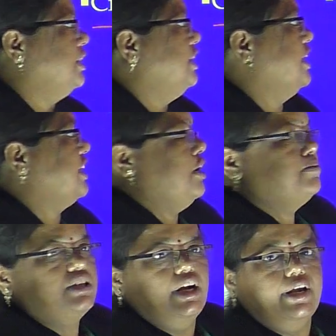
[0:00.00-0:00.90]
That
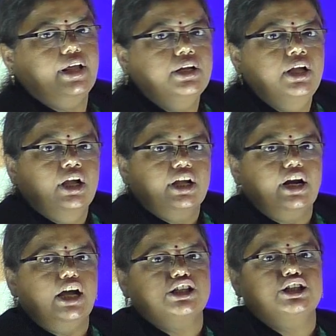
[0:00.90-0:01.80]
comes under
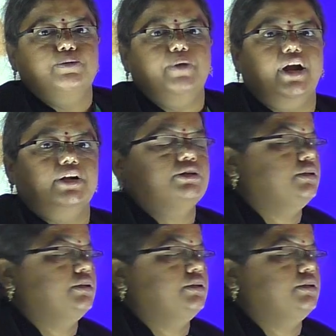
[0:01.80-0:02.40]
cross demand.